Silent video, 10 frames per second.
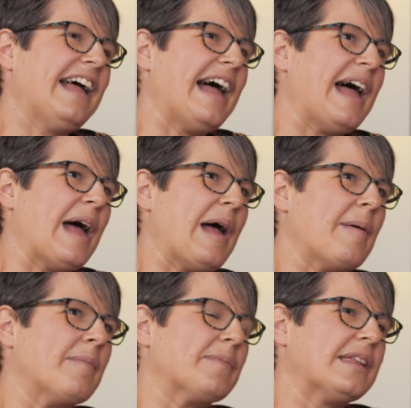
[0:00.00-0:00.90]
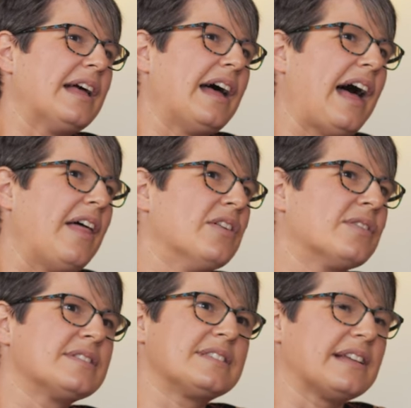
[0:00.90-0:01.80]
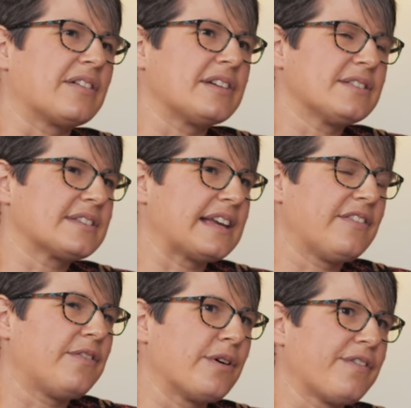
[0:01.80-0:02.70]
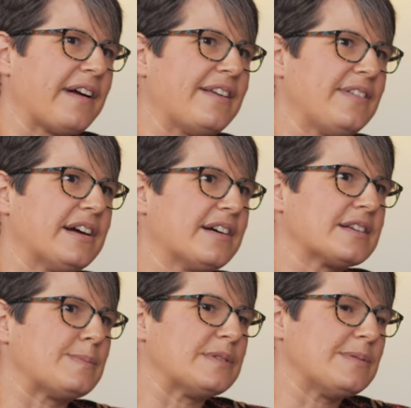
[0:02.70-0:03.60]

Mm. Um, Those across those kind of four or five years mm.